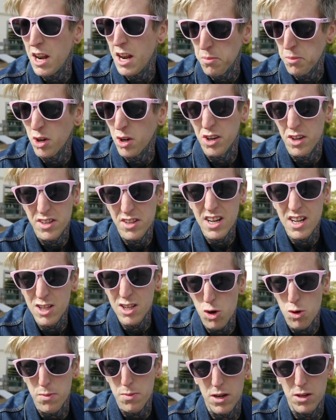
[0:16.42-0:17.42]
And I'm gonna
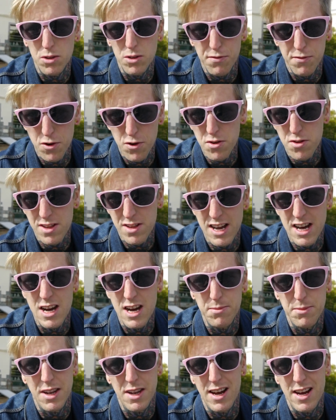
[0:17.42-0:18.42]
tell you about the first
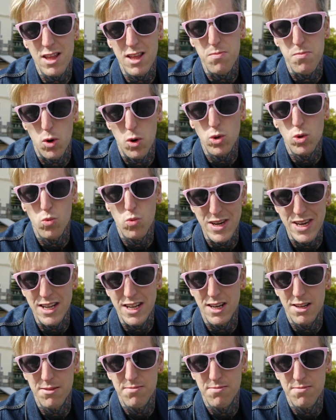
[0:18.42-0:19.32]
time that I smoked weed.